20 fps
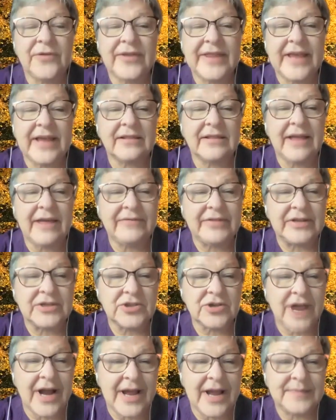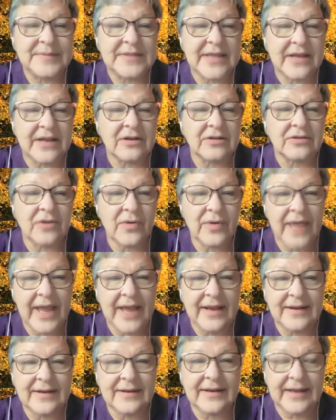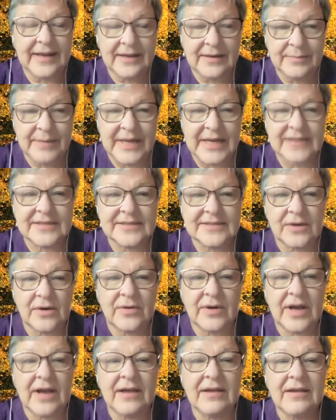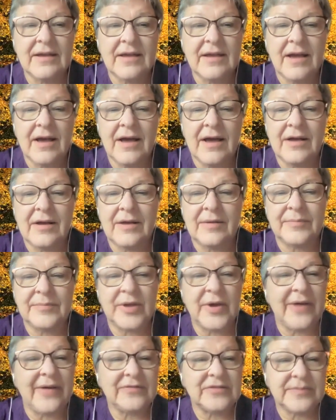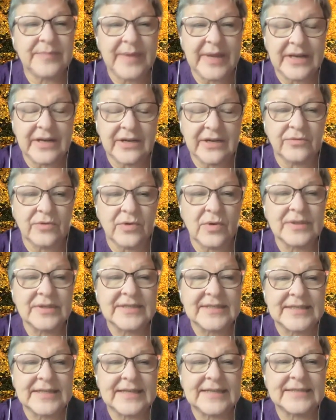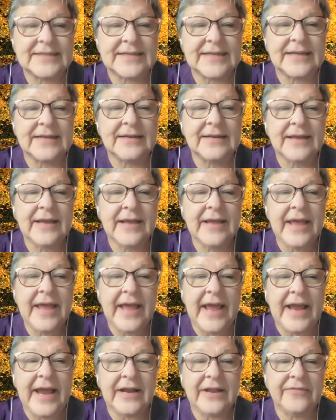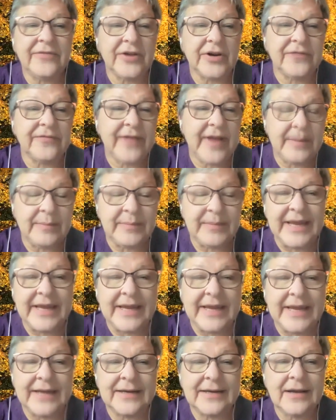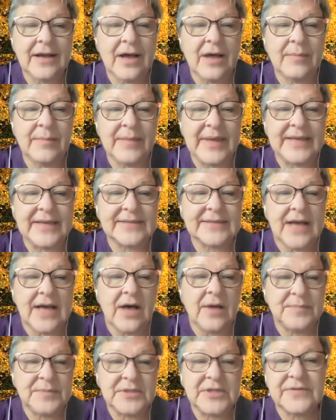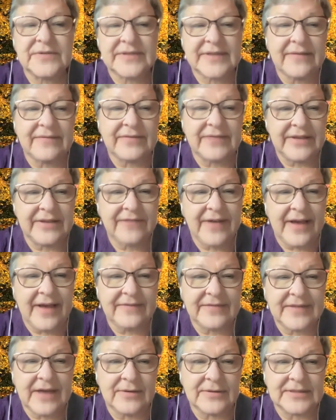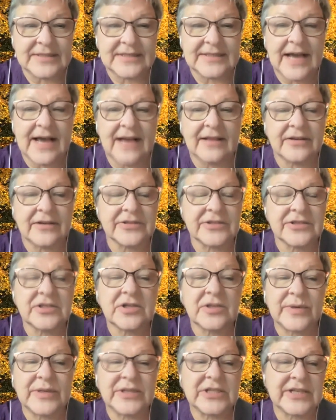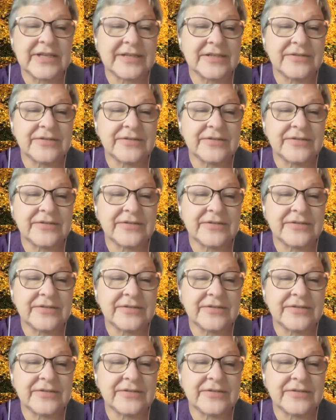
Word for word: the 11 tribes that are located in Minnesota. Um, you have to be an enrolled citizen. And if your family income is up to $75,000, tuition is